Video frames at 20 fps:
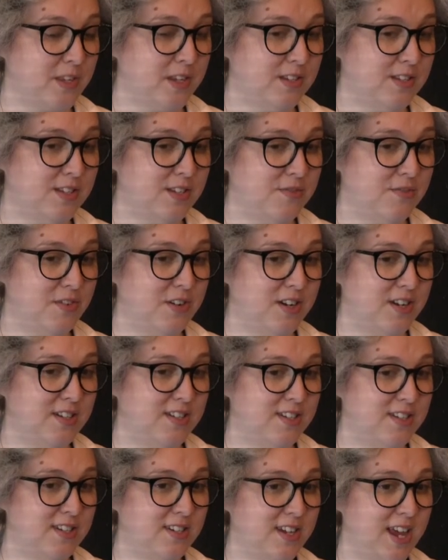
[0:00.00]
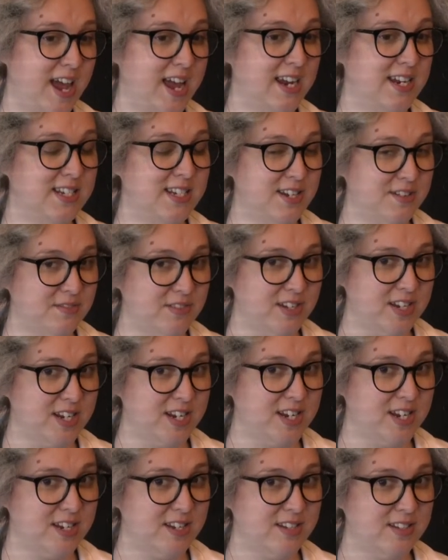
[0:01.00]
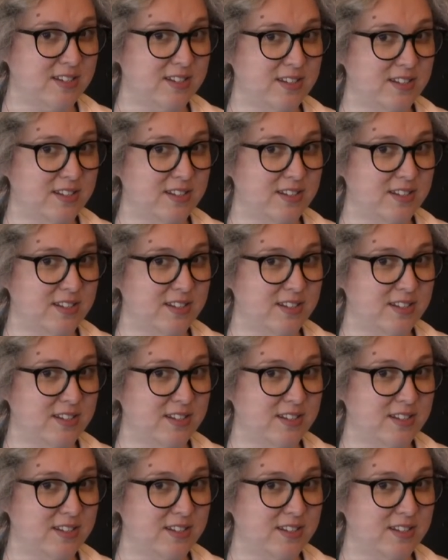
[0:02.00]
different activities.